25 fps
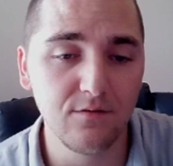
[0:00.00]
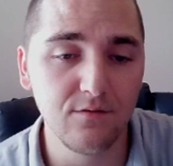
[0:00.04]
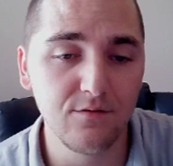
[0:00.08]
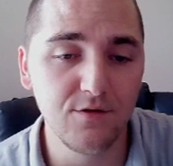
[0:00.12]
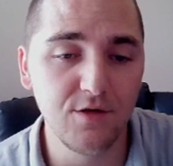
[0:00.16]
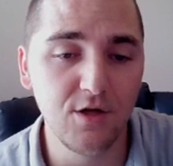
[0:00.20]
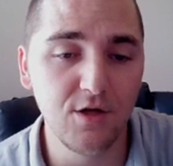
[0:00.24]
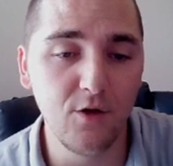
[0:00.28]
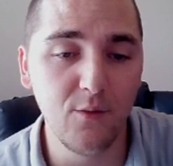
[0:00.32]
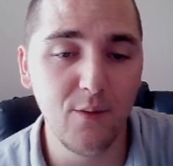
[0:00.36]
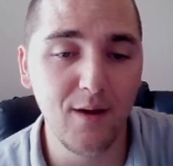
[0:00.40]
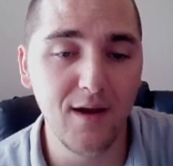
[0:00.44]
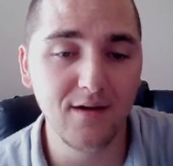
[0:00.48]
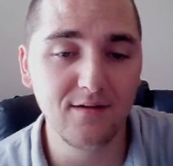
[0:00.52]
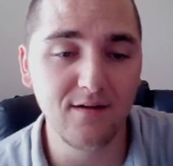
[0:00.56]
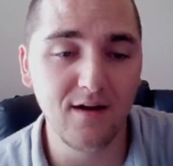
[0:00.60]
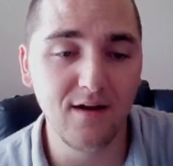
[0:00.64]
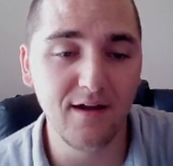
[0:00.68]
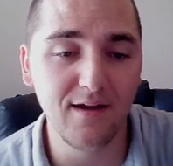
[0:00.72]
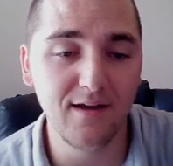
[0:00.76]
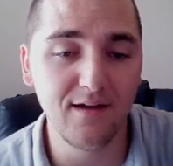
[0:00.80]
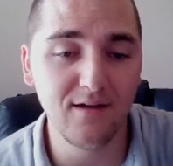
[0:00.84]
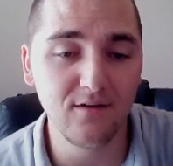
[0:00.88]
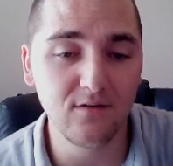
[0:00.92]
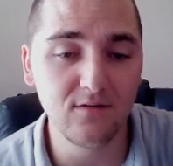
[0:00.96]
Two
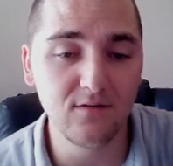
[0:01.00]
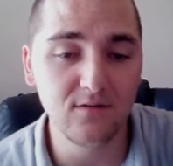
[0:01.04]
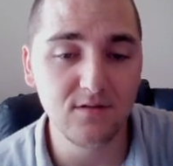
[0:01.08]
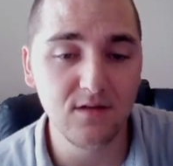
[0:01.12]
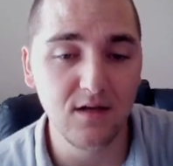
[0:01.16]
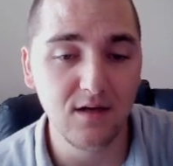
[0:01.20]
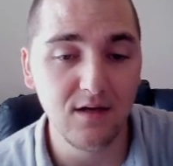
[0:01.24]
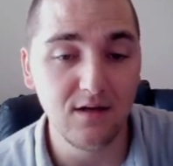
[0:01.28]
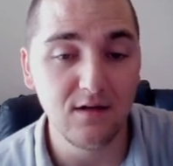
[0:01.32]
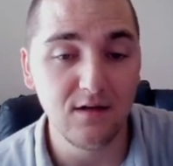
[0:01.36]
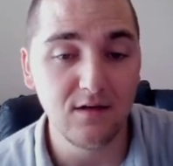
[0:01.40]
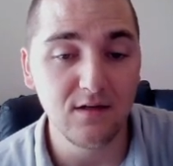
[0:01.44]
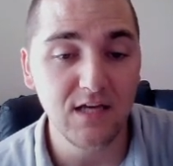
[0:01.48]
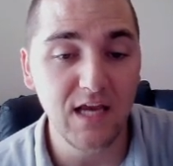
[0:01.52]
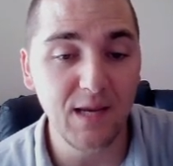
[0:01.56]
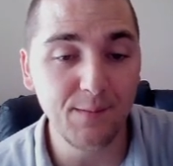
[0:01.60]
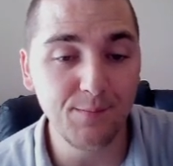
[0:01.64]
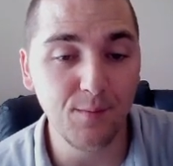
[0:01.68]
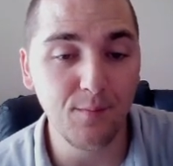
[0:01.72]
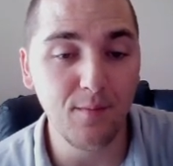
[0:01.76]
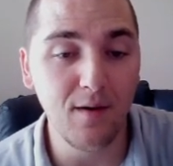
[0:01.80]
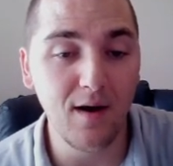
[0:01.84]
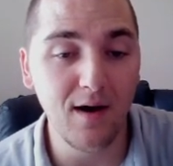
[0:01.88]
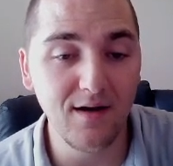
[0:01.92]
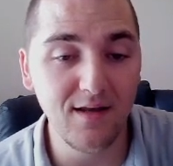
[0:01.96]
anti-heals. Keep
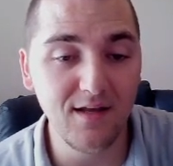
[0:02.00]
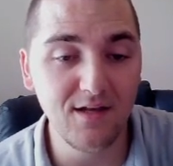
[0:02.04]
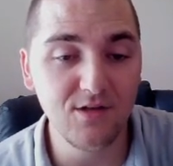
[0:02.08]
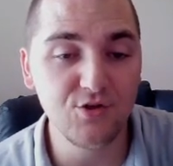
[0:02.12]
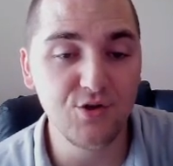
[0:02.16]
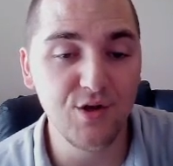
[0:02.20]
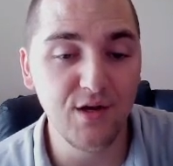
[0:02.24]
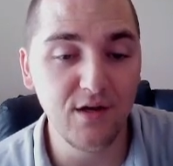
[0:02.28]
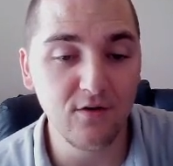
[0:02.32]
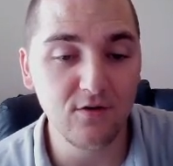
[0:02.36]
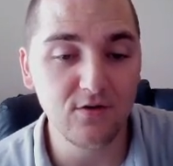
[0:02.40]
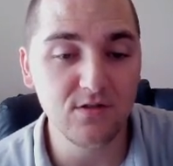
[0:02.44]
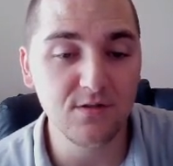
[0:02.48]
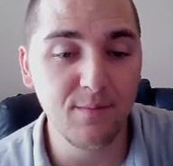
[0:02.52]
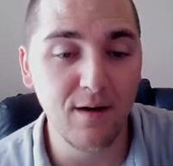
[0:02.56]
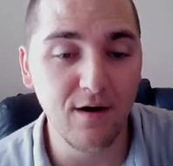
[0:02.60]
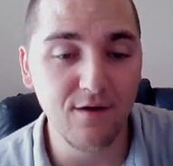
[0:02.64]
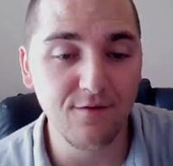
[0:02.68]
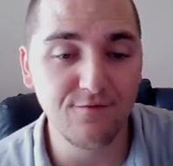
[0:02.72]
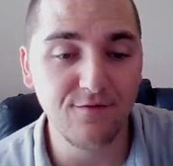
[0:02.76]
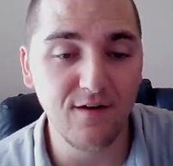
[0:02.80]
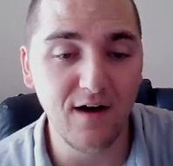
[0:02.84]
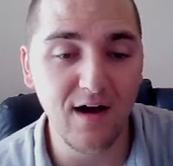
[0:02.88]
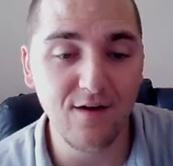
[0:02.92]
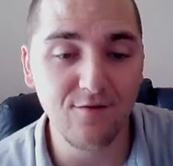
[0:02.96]
in mind, each heal is
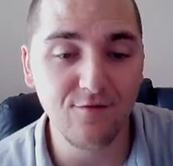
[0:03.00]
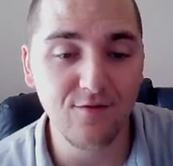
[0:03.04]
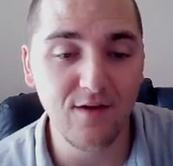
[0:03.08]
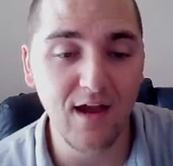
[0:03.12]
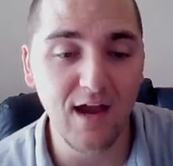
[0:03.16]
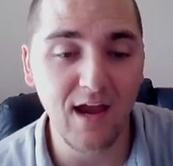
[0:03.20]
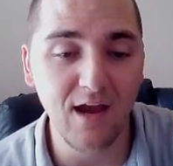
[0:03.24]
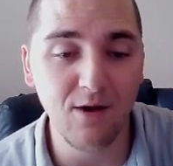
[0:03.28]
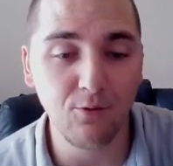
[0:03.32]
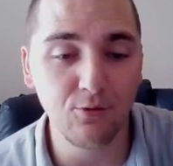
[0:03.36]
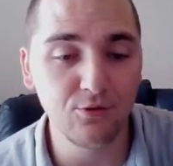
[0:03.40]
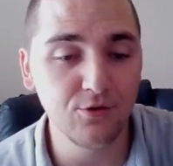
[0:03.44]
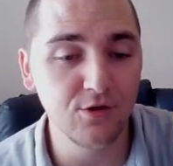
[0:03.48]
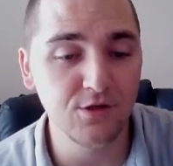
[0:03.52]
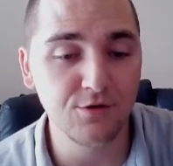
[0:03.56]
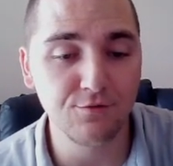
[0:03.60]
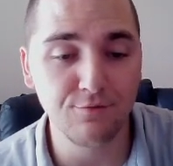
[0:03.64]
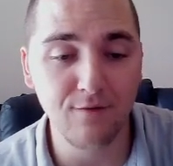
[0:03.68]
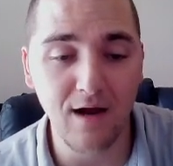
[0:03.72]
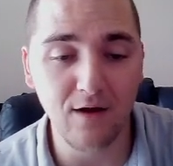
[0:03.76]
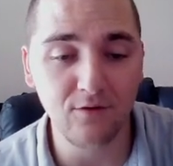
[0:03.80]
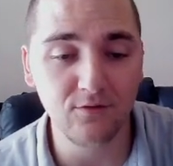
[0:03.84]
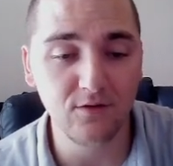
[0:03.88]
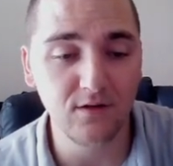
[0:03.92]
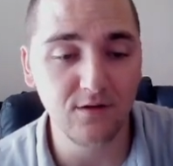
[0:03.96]
about 5k. We'll just
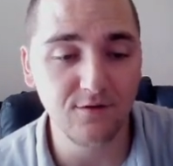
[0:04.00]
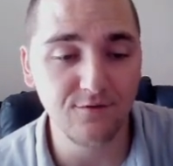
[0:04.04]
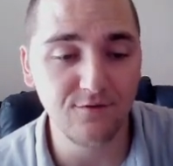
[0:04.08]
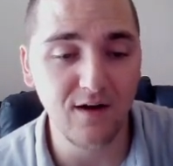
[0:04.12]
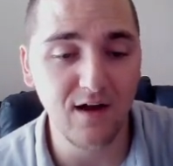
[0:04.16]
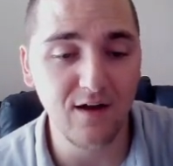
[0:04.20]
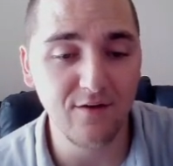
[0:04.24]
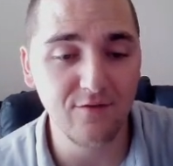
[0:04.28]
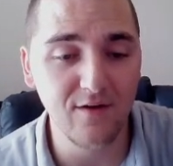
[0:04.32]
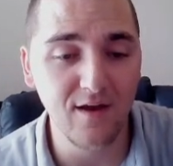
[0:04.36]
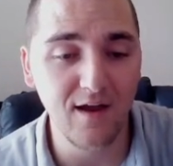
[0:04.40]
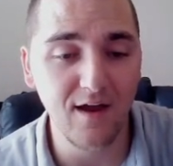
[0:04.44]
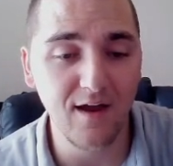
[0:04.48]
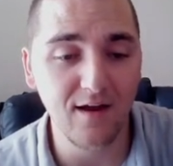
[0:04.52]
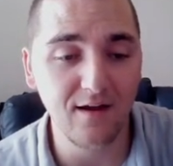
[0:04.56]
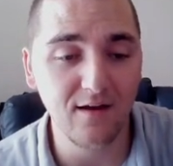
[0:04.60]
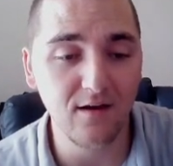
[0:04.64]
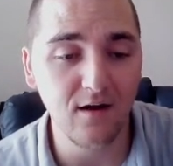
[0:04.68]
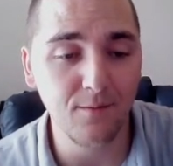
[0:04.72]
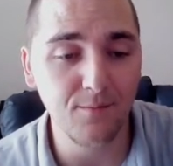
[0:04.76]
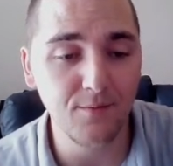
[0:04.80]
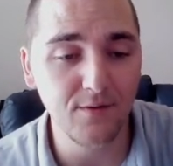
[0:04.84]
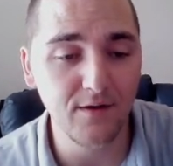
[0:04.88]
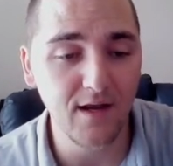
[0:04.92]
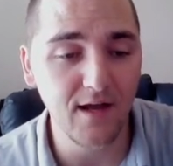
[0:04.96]
round it to 5k,
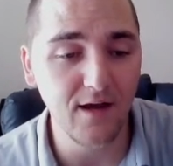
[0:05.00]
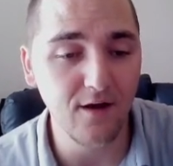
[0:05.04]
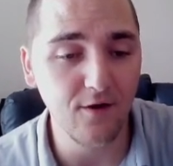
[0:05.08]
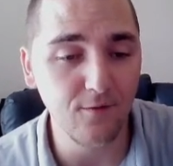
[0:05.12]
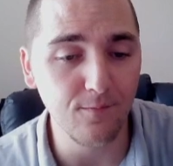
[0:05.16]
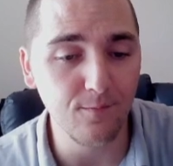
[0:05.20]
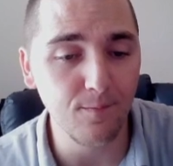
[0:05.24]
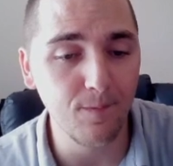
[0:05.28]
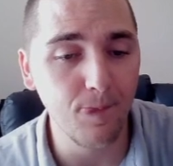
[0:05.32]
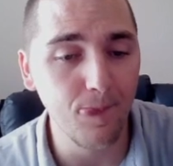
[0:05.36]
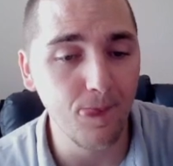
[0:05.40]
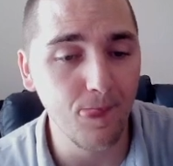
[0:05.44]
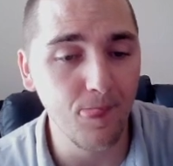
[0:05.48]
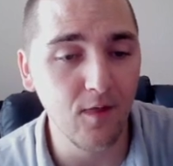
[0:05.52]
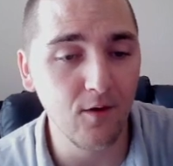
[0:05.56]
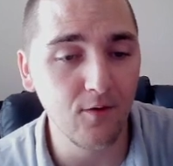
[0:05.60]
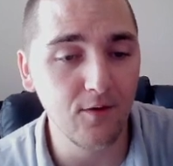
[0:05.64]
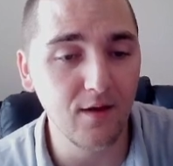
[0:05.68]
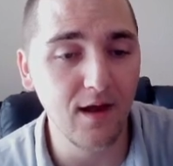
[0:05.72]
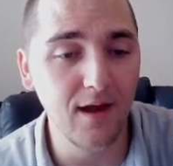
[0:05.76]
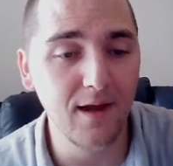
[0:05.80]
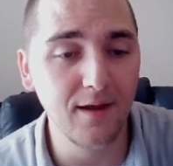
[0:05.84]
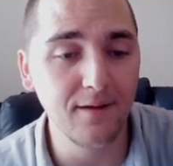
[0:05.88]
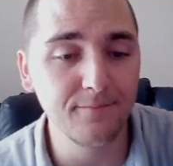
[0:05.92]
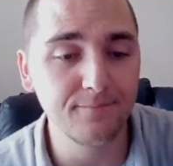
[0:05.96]
up and down.
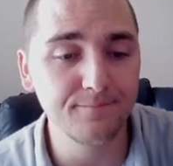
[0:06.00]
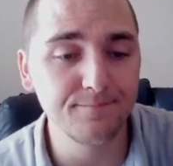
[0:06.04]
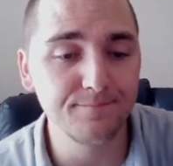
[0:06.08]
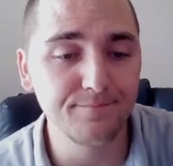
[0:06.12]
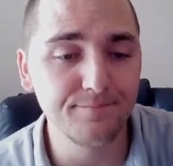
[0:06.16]
Okay?